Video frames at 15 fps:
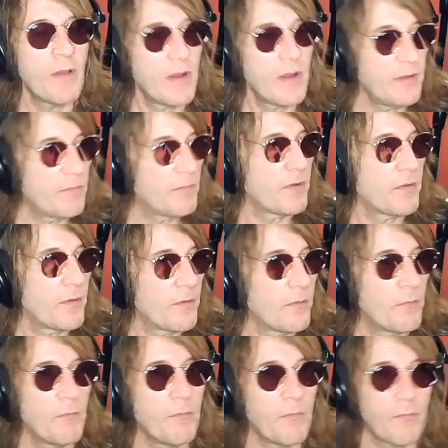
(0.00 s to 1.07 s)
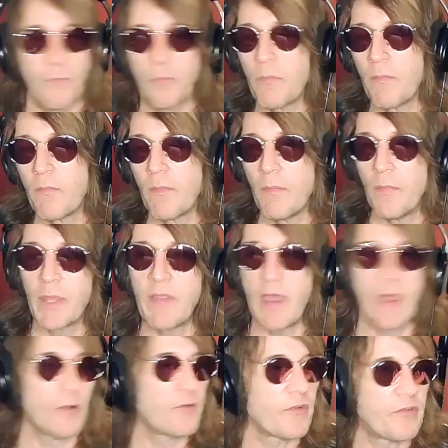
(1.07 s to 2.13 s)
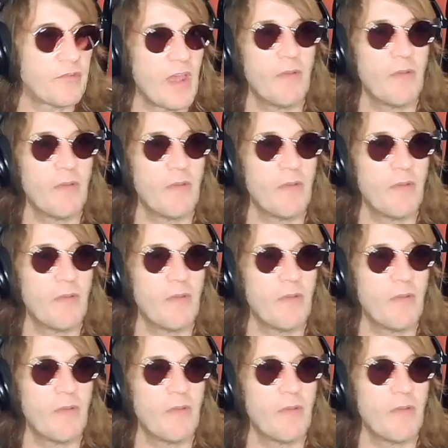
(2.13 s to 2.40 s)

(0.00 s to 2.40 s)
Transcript: All right, the McDonald's is selling.